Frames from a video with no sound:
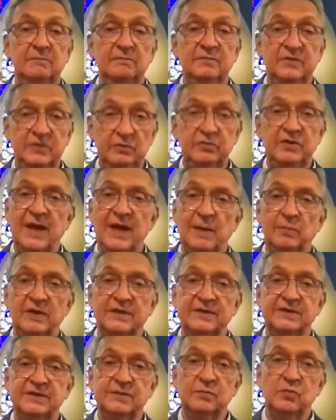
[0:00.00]
2
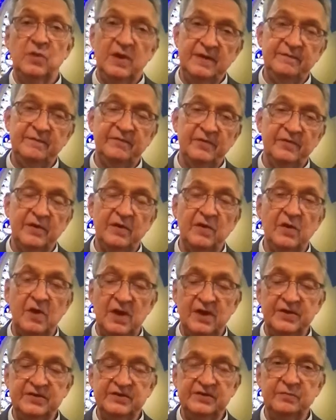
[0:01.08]
tablets, one for the
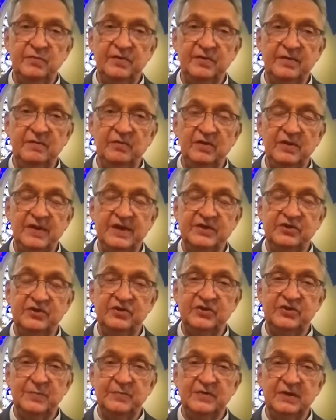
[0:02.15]
laws with
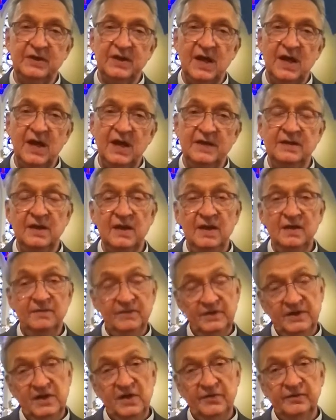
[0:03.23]
relationship to God,
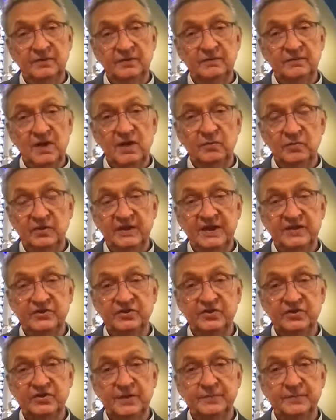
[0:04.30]
the other our
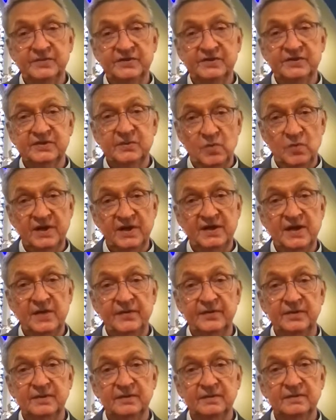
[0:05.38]
relationships to one
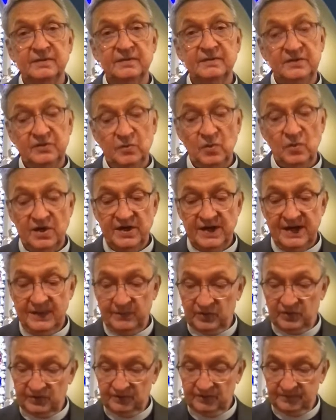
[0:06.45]
another, to our
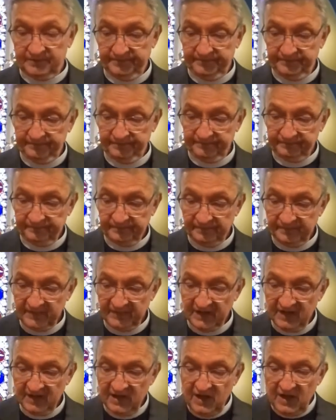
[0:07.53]
neighbor.
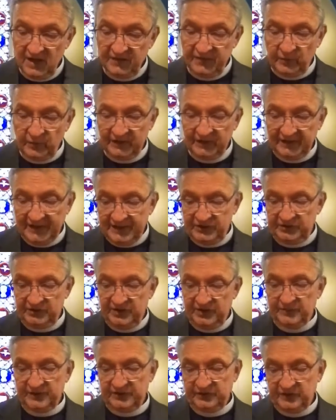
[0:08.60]
The
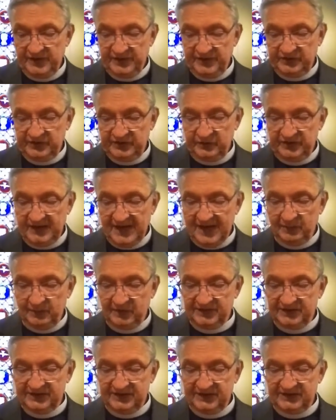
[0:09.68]
relation between the 2
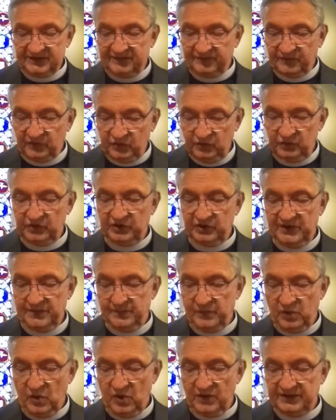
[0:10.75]
tablets is of crucial
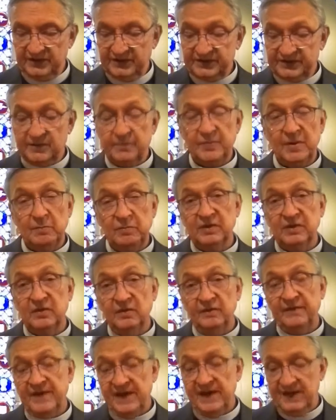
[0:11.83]
importance to biblical
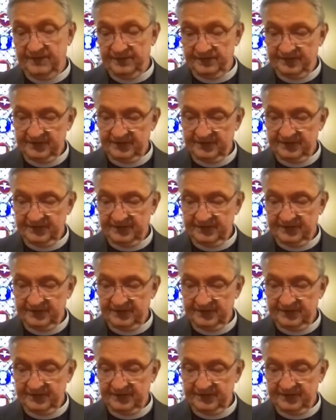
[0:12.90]
faith.